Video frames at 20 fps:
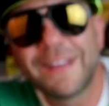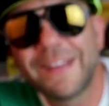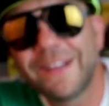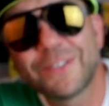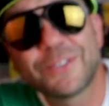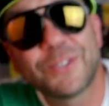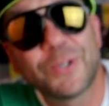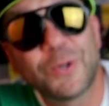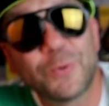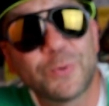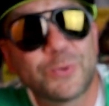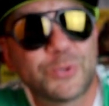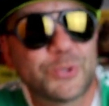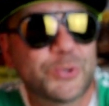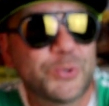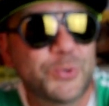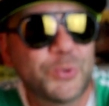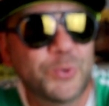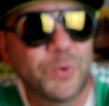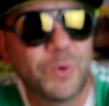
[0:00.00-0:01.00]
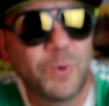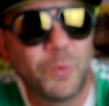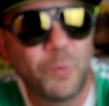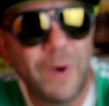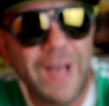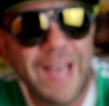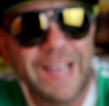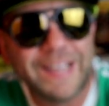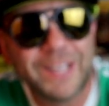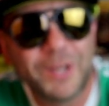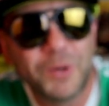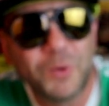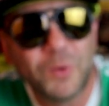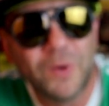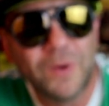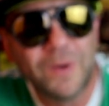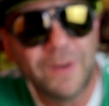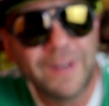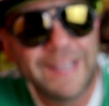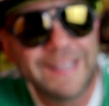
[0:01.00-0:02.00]
Here's an old school Wacky
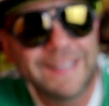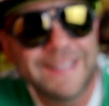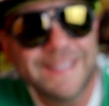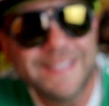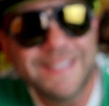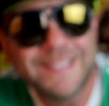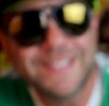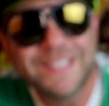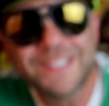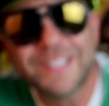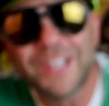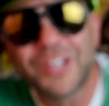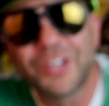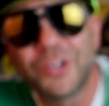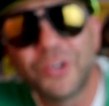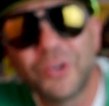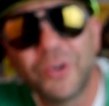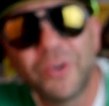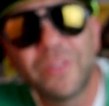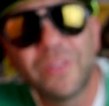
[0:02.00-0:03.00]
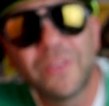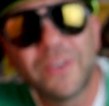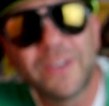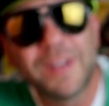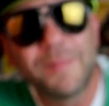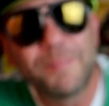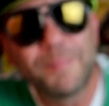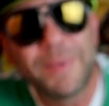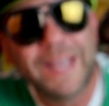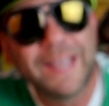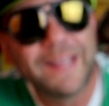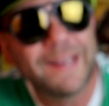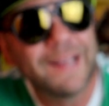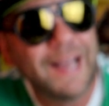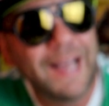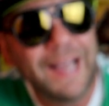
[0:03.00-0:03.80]
Craw, and this is just a good looking bait.